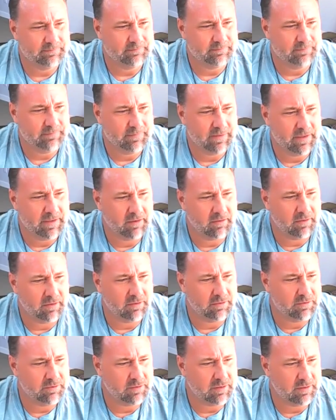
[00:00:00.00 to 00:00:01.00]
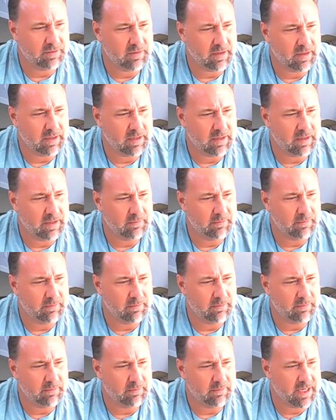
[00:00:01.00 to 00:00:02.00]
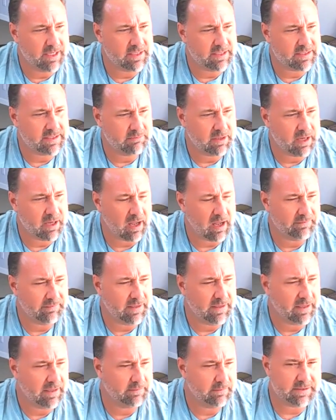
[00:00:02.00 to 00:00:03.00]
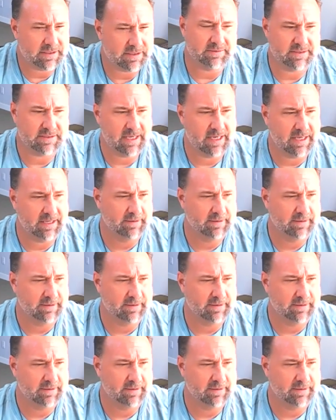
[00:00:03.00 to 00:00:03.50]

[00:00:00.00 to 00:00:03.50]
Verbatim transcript: here, I'll do uh, me crying into some coffee cups. How's that?